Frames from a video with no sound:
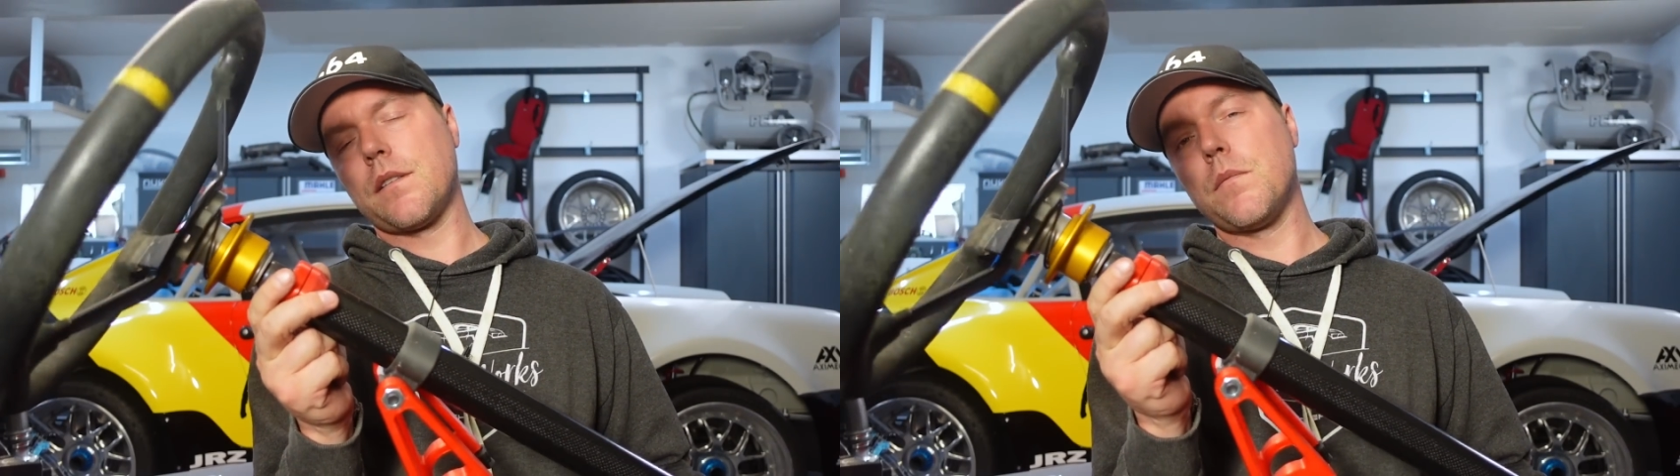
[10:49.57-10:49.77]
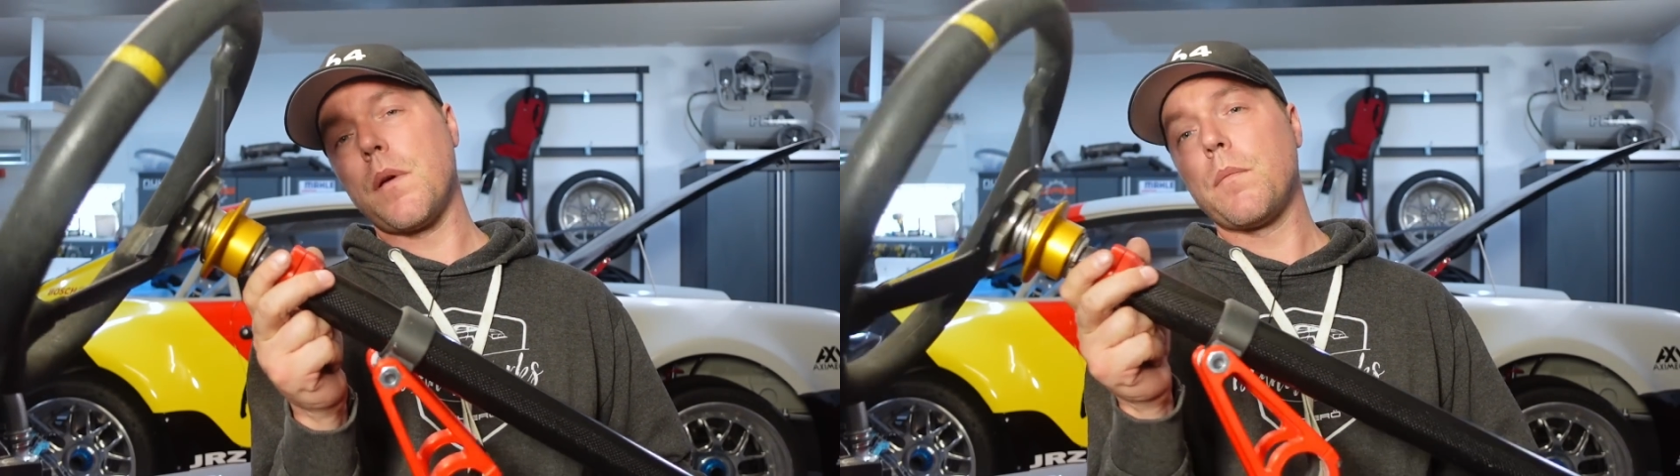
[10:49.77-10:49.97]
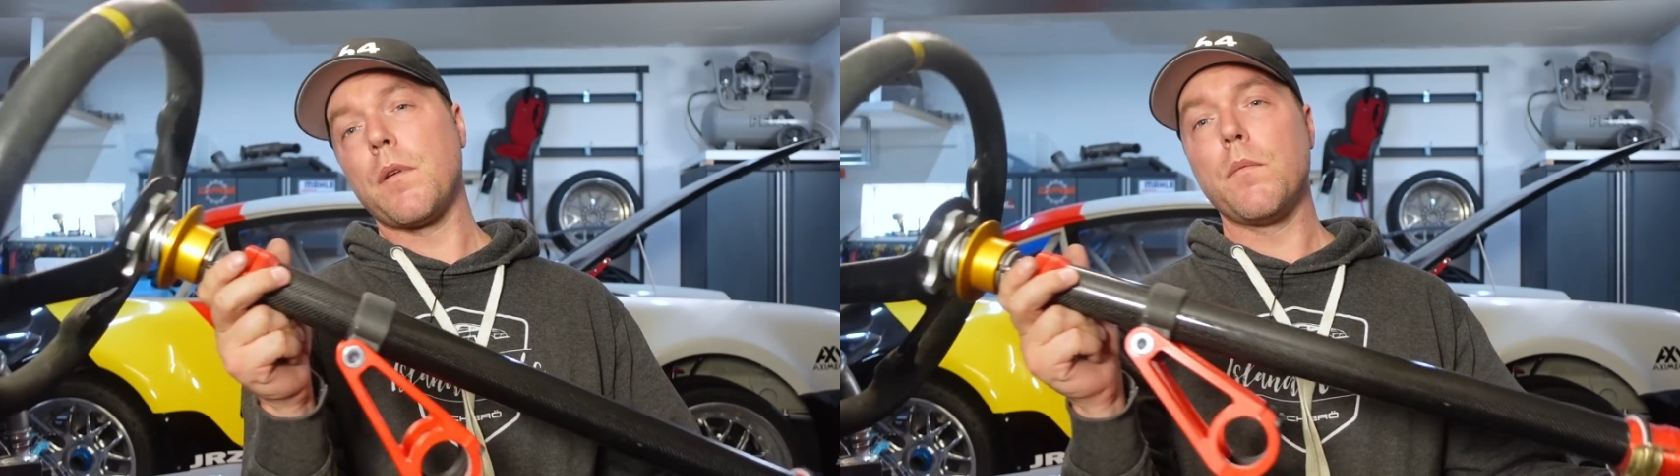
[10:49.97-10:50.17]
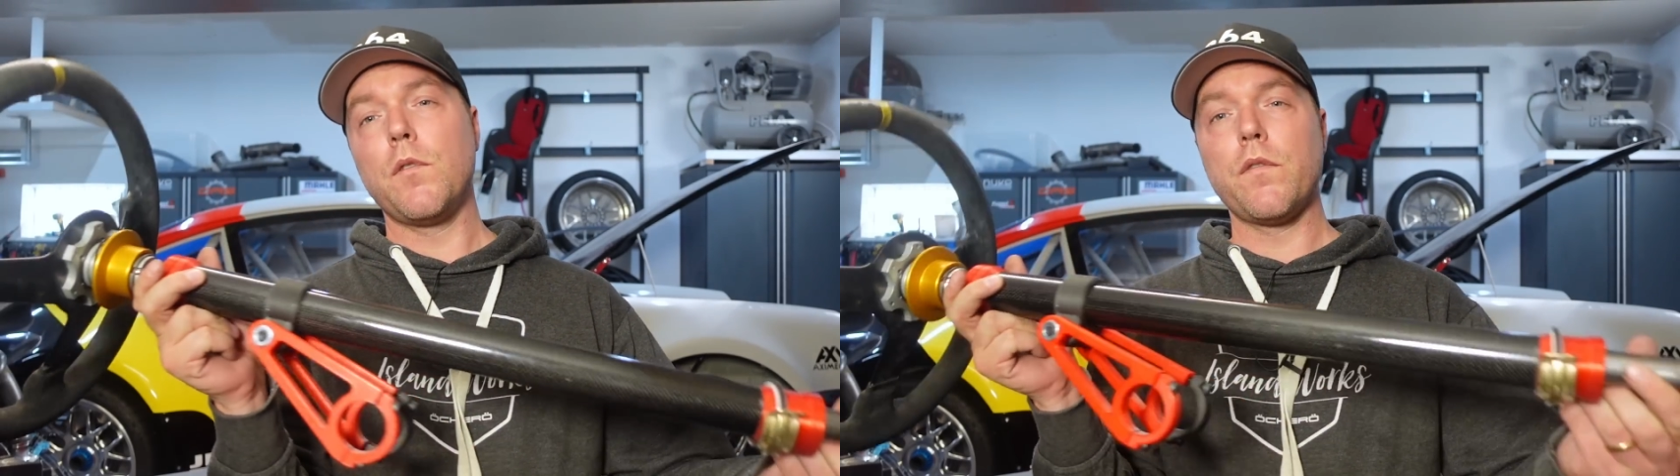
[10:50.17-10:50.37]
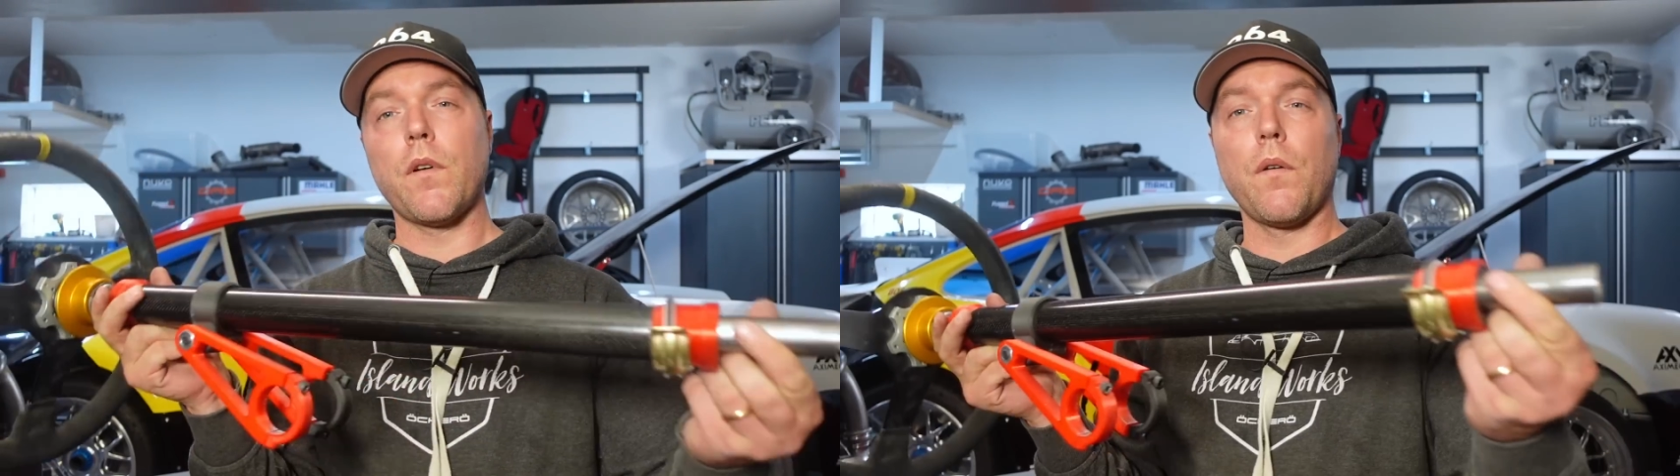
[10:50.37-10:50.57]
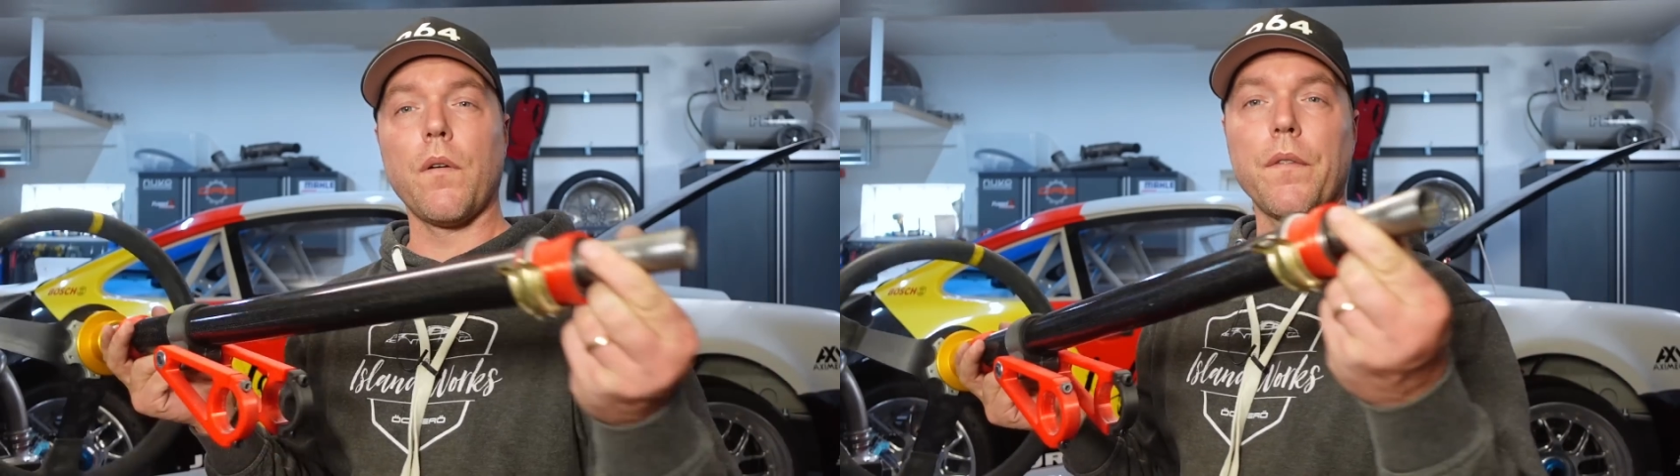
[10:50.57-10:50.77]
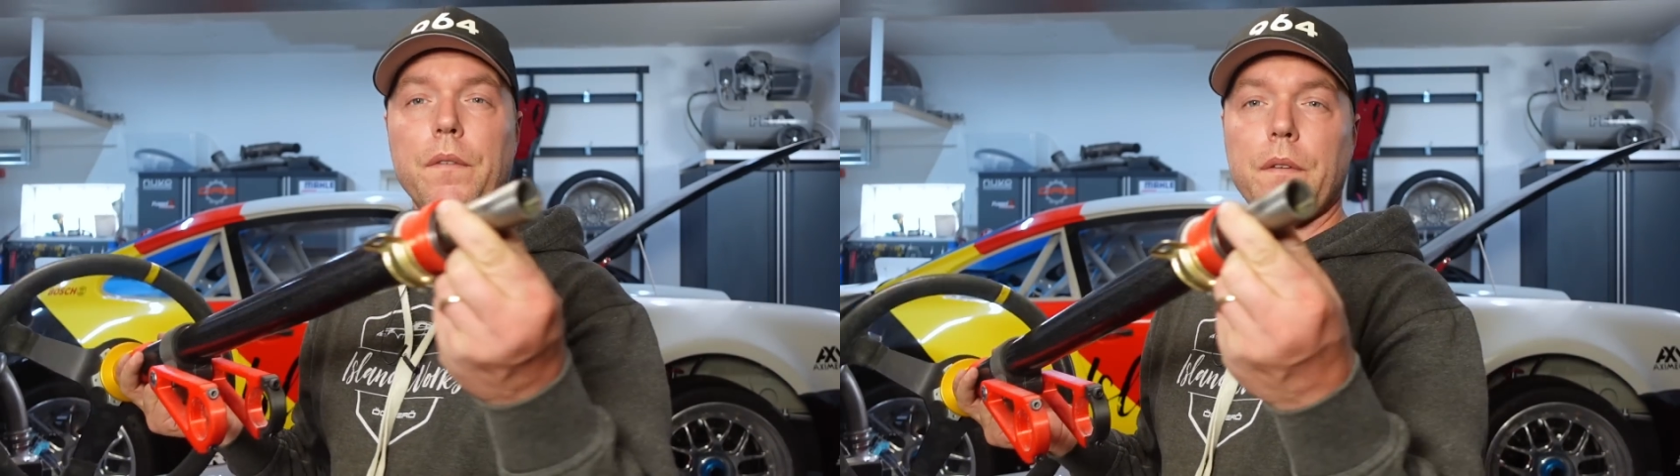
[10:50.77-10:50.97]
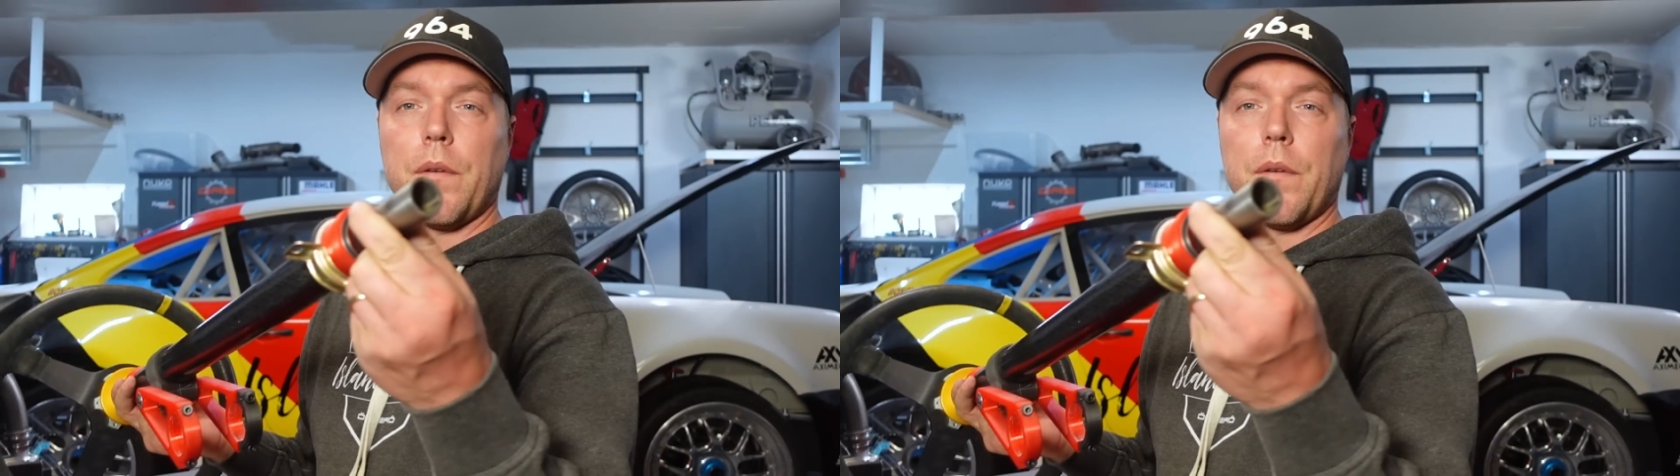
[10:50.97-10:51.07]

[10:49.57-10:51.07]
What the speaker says: to maybe move on